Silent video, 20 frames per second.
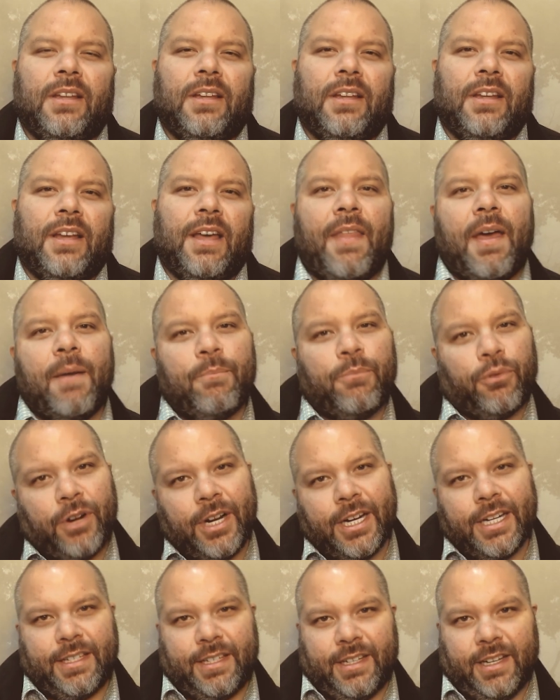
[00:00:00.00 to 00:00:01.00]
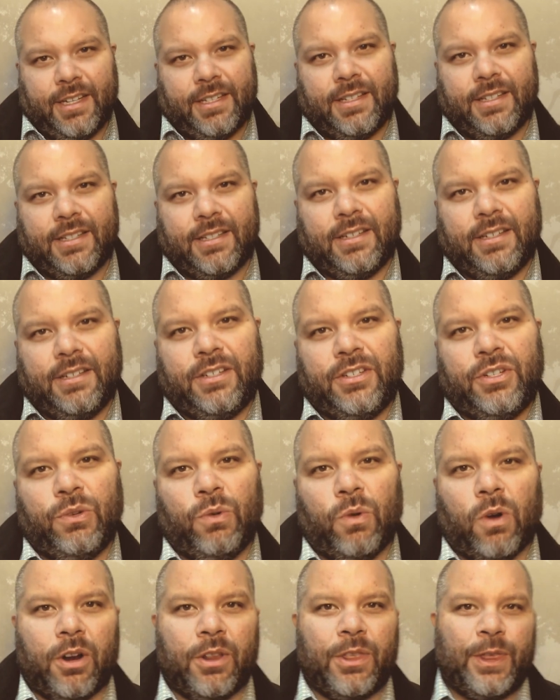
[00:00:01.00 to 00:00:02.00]
And that brings us
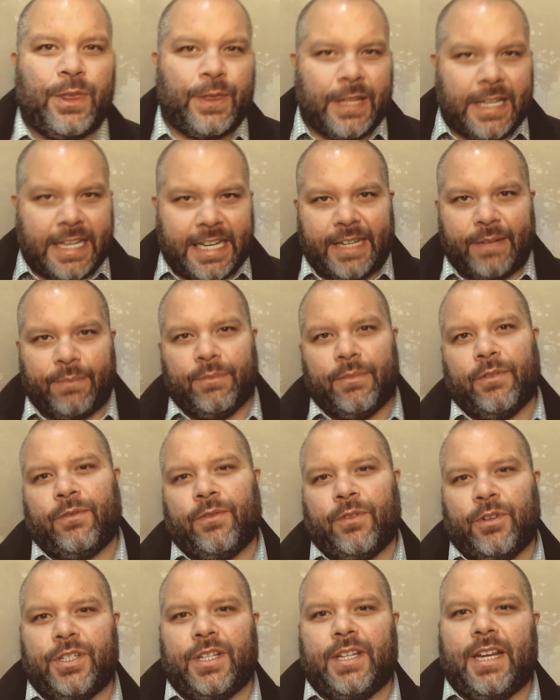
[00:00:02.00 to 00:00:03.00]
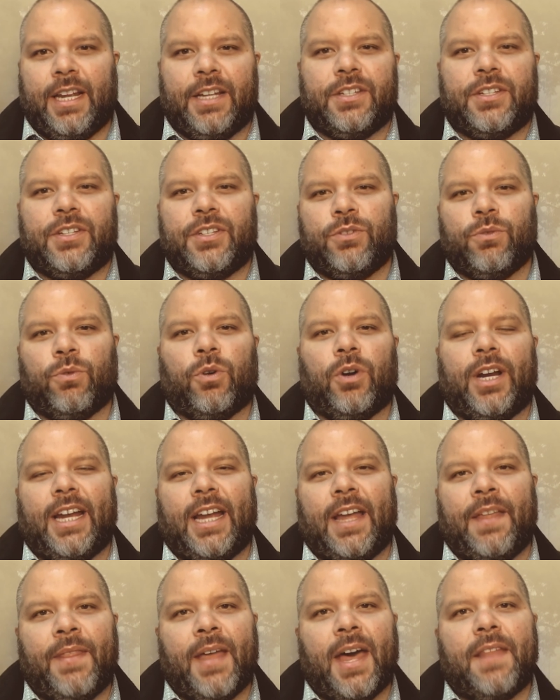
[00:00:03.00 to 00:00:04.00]
to our theme for today's story,
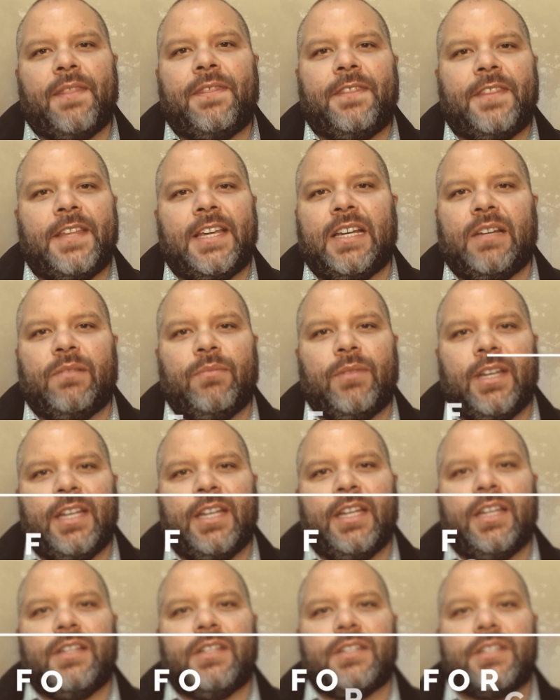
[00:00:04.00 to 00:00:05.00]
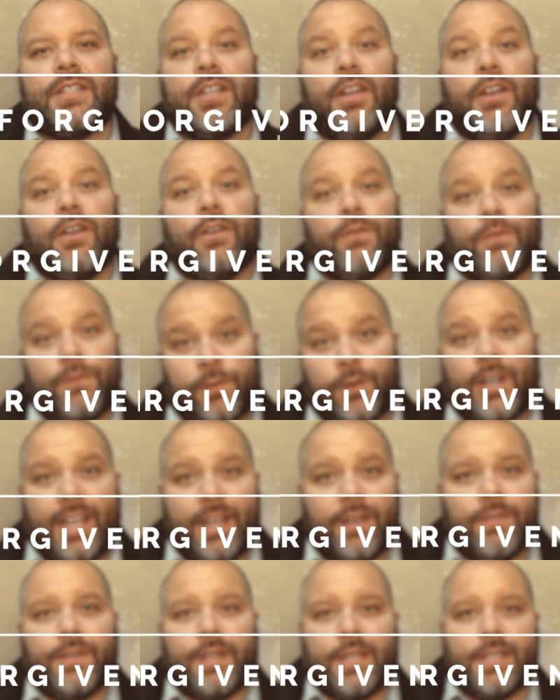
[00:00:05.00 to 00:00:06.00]
and that theme is
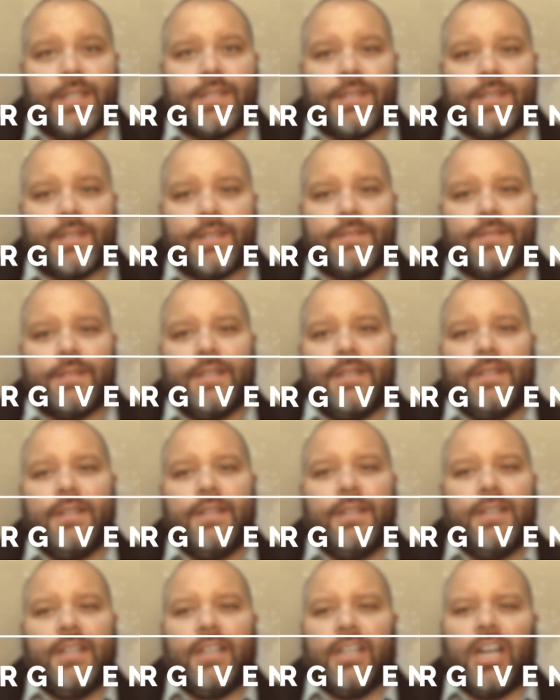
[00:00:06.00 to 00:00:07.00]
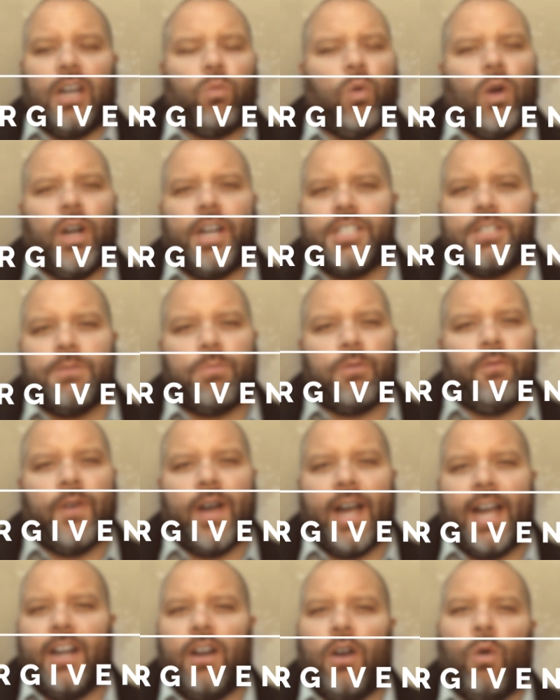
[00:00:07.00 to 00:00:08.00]
forgiveness. God wanted to
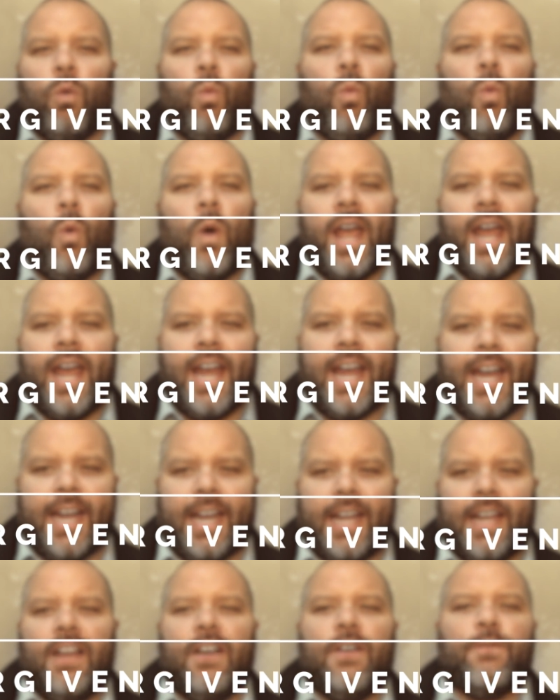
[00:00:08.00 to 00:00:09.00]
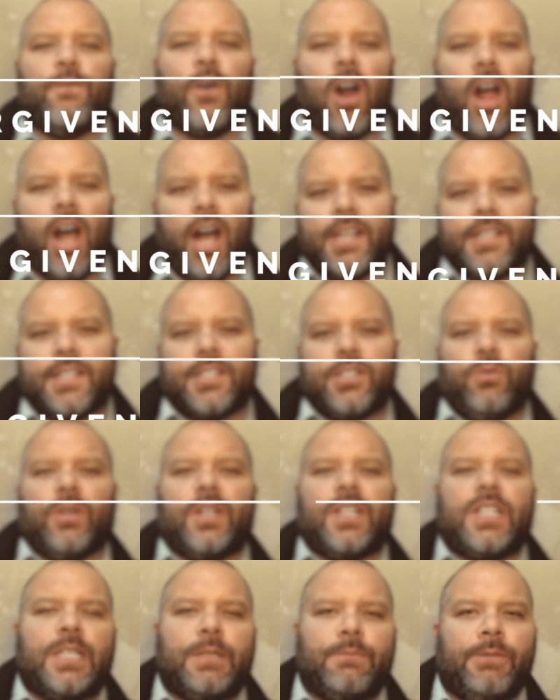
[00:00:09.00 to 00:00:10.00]
provide a way for us to
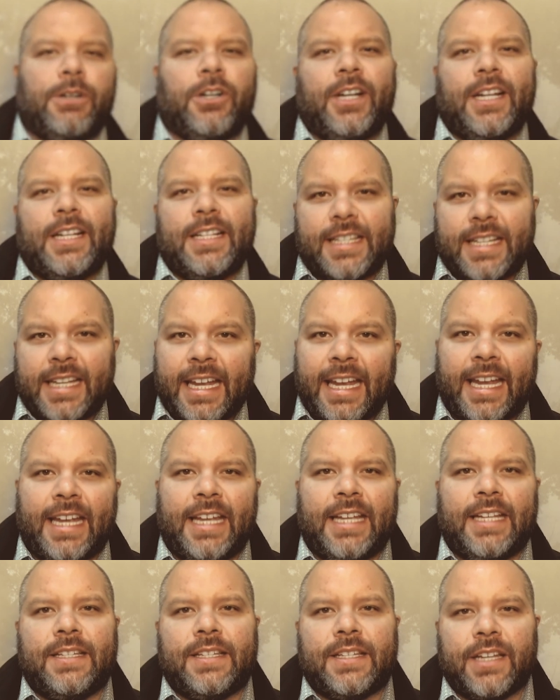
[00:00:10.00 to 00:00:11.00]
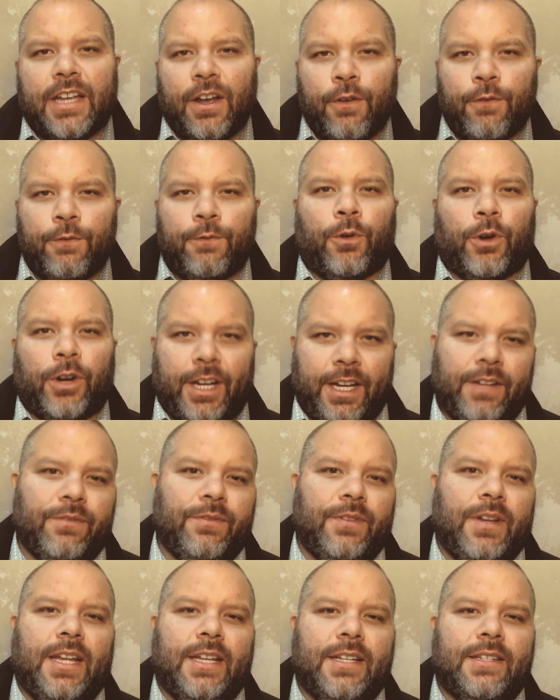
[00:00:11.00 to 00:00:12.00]
experience his
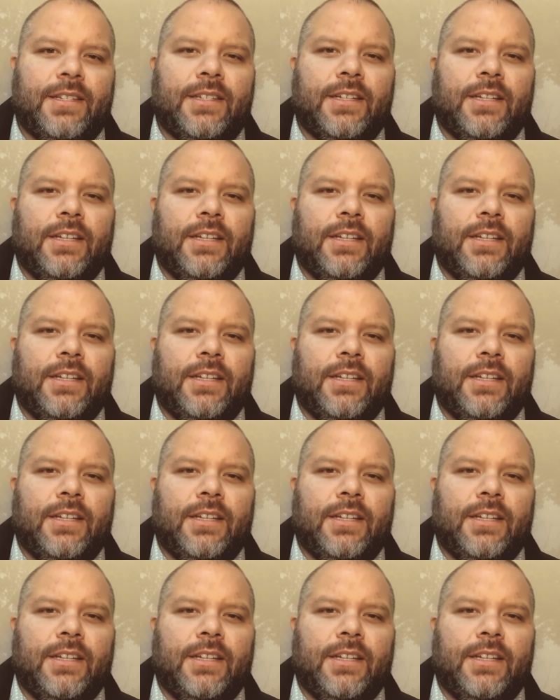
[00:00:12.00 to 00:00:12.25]
forgiveness.